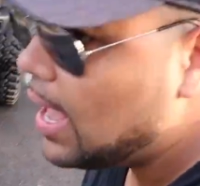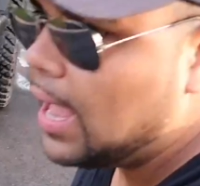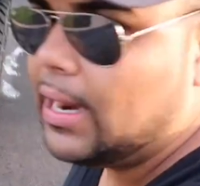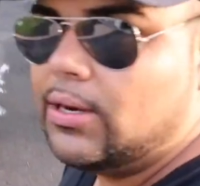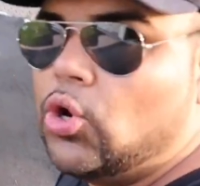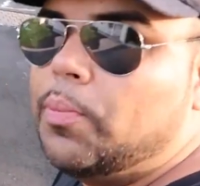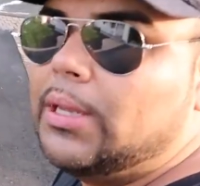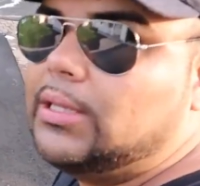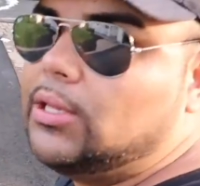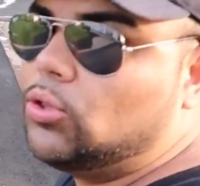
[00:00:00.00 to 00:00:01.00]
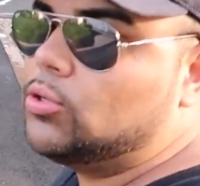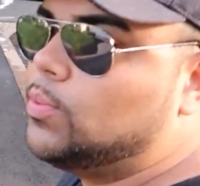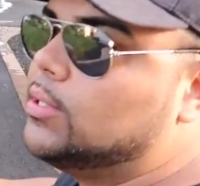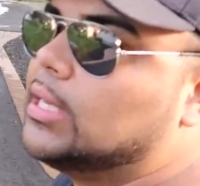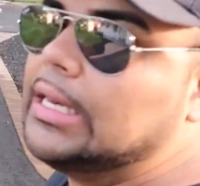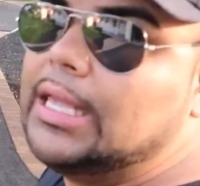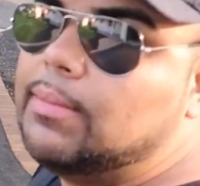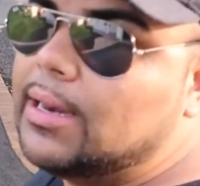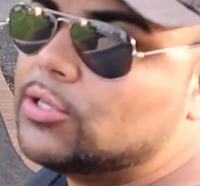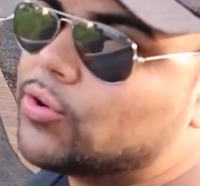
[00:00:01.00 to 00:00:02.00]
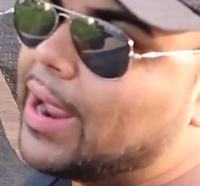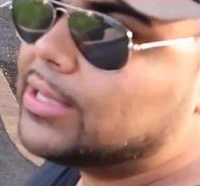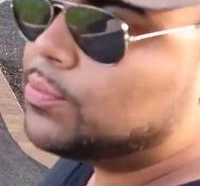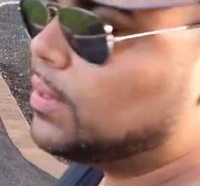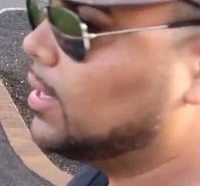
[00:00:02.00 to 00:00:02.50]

and no big deal. Those wheels are gonna keep getting scratched